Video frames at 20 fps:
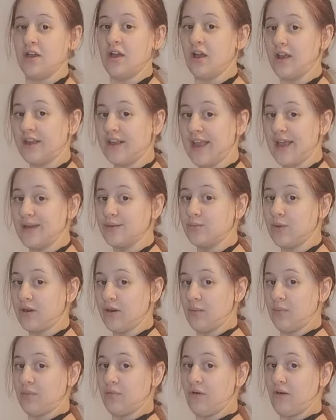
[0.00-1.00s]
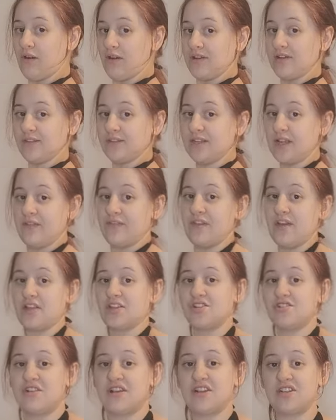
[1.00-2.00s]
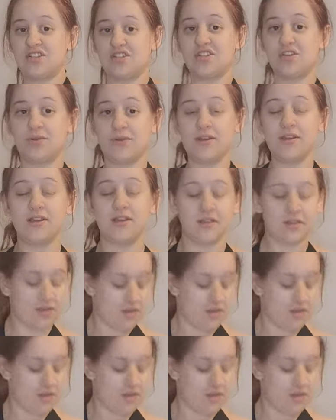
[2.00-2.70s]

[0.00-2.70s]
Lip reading: I can wear a bra. It does have that stretch to it.